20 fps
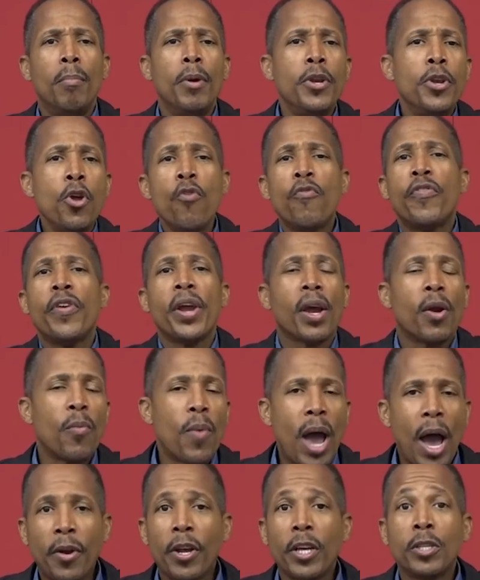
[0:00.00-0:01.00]
maneuvering
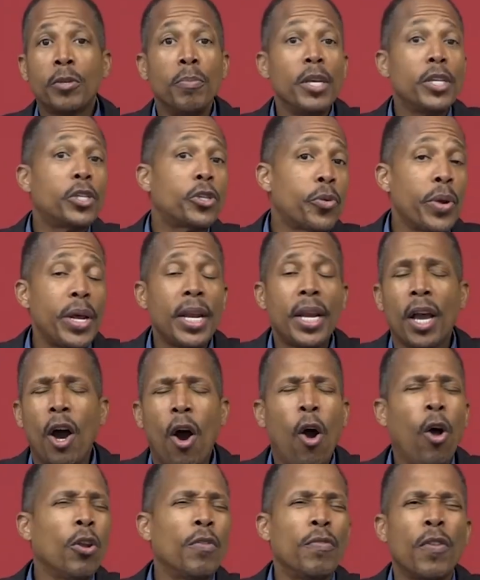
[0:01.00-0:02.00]
around us, mistreating
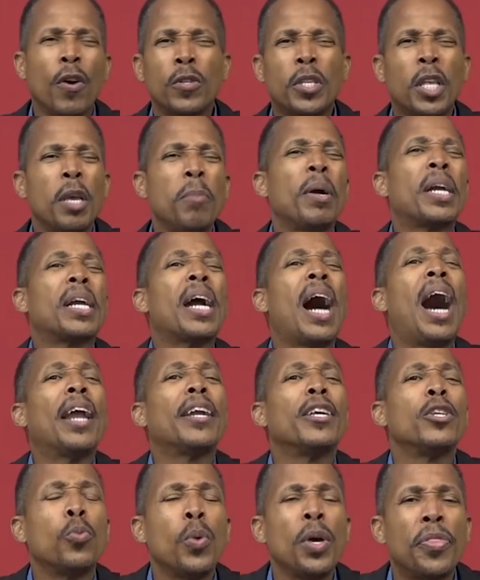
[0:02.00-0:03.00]
all of those things. But
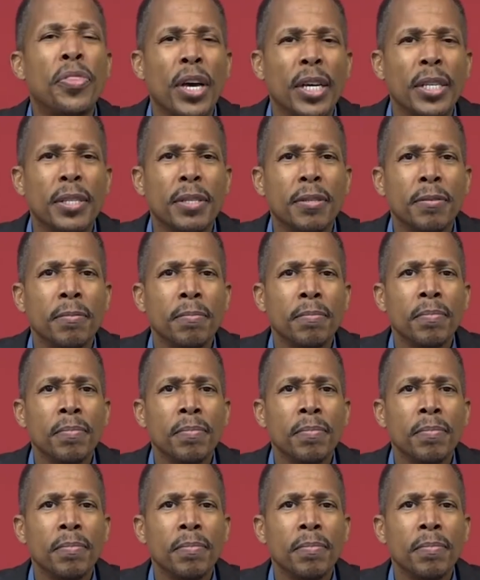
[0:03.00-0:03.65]
God is with us.